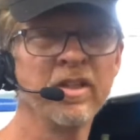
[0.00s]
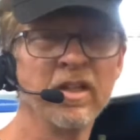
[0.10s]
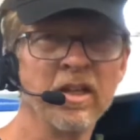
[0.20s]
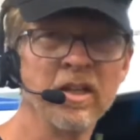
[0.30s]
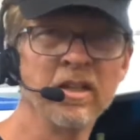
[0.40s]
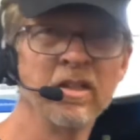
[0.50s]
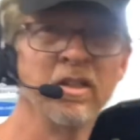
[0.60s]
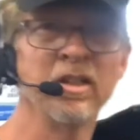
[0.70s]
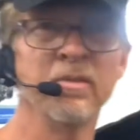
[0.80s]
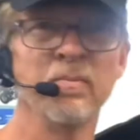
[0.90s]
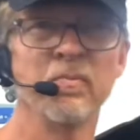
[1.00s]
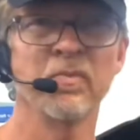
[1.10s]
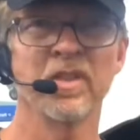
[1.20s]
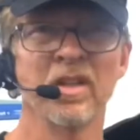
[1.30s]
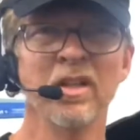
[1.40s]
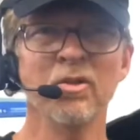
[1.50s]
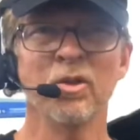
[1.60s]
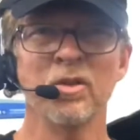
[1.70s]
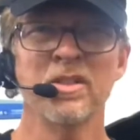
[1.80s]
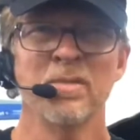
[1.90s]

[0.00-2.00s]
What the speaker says: And I don't know, he said